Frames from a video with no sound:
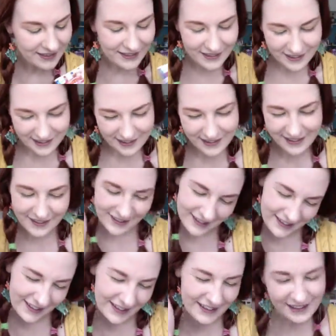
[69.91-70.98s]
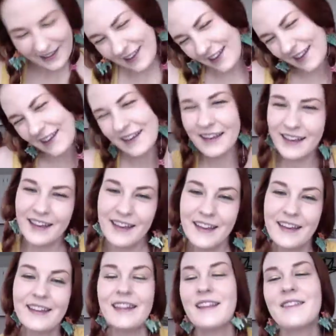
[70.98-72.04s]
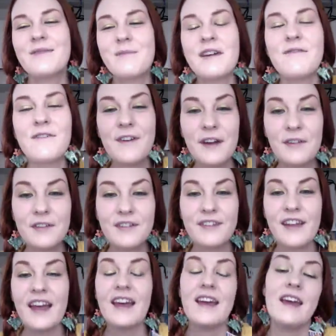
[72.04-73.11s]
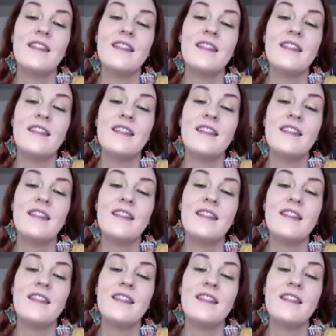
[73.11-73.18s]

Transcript: e, e, e, e. This is my favorite set.